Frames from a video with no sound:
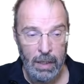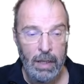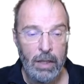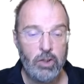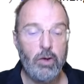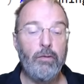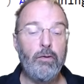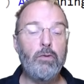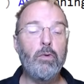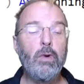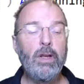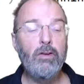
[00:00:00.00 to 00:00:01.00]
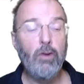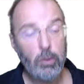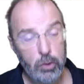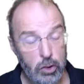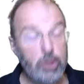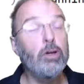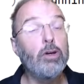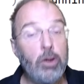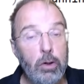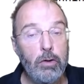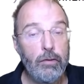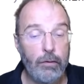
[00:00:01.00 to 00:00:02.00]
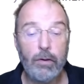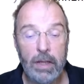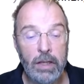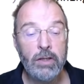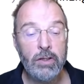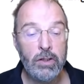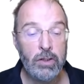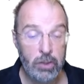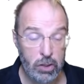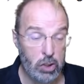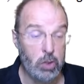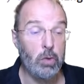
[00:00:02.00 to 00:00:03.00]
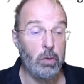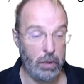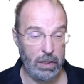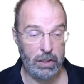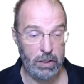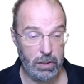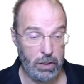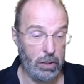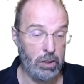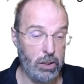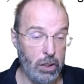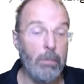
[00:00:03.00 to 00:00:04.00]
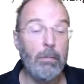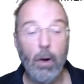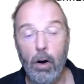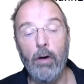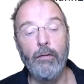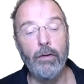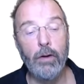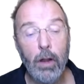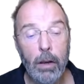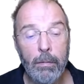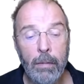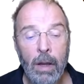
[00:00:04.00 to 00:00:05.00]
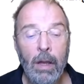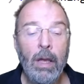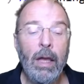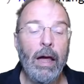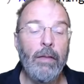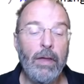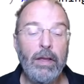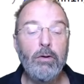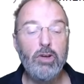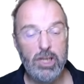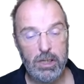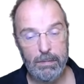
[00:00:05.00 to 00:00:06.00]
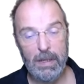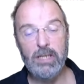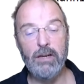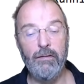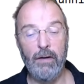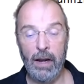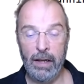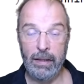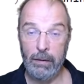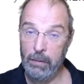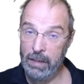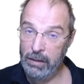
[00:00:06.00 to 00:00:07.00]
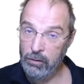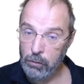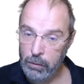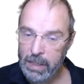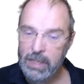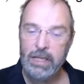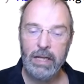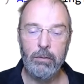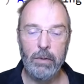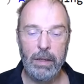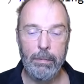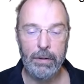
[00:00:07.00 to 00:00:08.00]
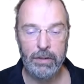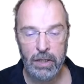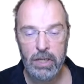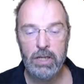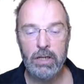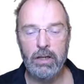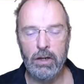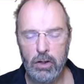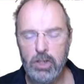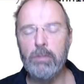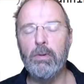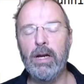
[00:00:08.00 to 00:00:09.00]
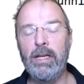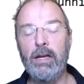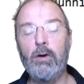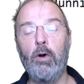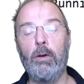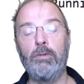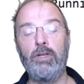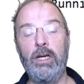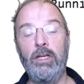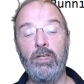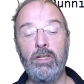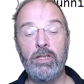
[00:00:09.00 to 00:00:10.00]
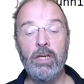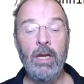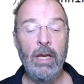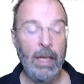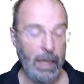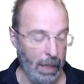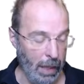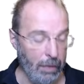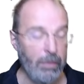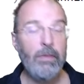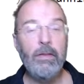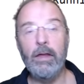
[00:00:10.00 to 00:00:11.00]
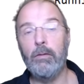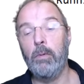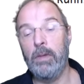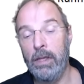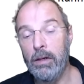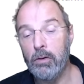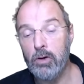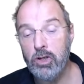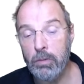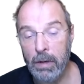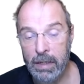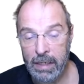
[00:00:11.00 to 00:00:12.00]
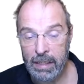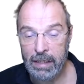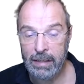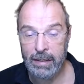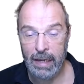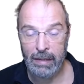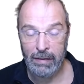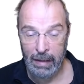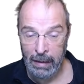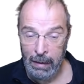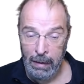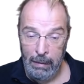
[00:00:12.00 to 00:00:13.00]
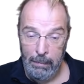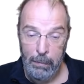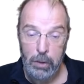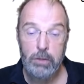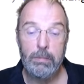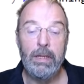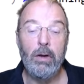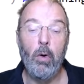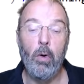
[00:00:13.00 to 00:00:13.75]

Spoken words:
So for running totals, you could, for instance, do this: the sum of a column, and then you specify that we need to reset when the customer ID column changes, and that within customer ID the data must be